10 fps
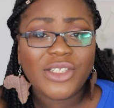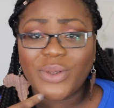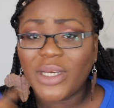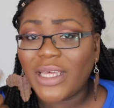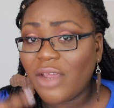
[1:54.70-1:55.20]

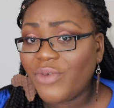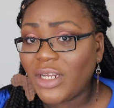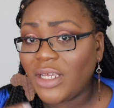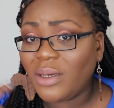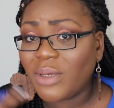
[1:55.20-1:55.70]
do a get
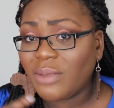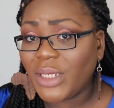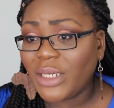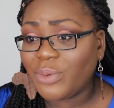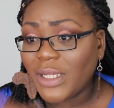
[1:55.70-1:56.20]
ready with
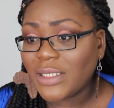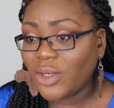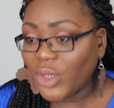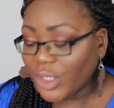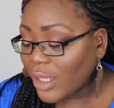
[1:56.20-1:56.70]
me with this
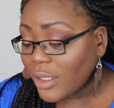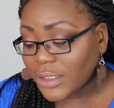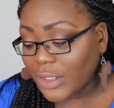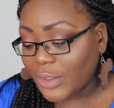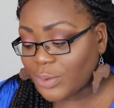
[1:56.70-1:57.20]
look,
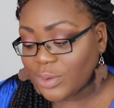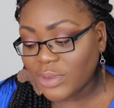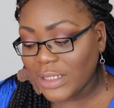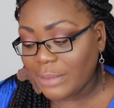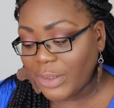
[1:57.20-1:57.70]
so you would have
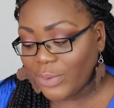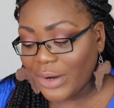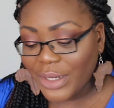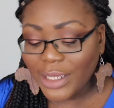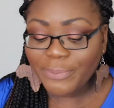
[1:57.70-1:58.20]
seen me
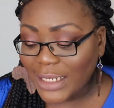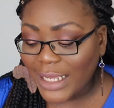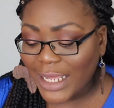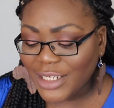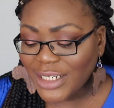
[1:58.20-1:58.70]
wearing it. And
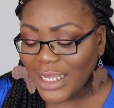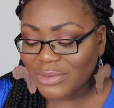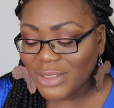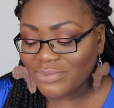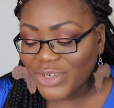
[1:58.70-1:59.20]
they actually
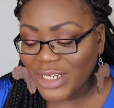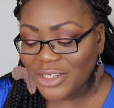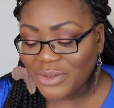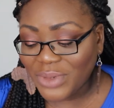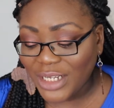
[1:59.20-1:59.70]
have some really
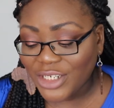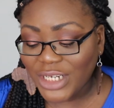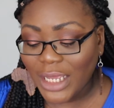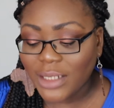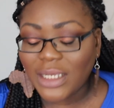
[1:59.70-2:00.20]
unique
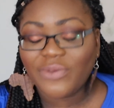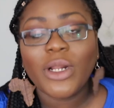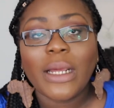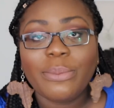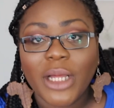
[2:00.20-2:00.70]
shades. They've
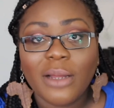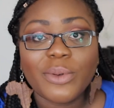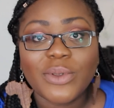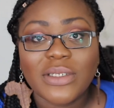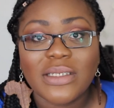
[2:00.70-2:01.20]
got like
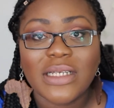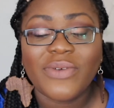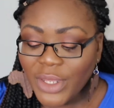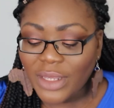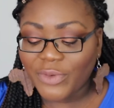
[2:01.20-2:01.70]
purples and
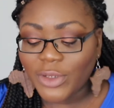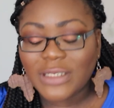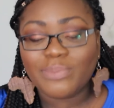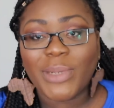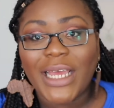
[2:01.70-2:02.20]
stuff. They've got
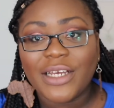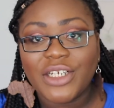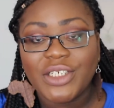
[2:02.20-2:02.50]
this black